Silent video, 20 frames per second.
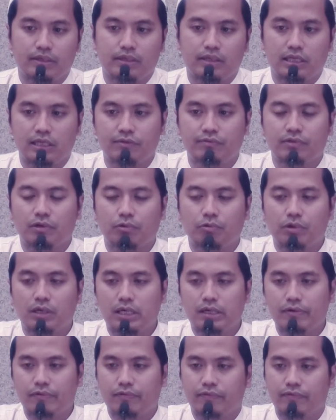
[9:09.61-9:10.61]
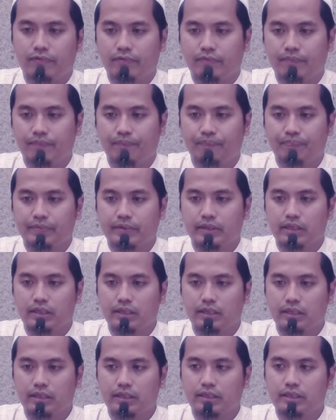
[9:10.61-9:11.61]
if the wife
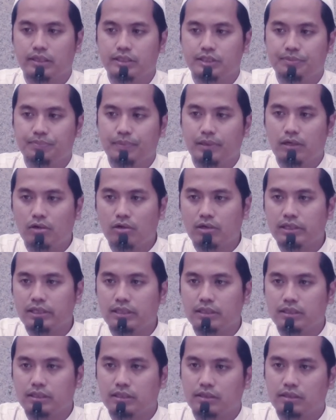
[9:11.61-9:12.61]
is belonging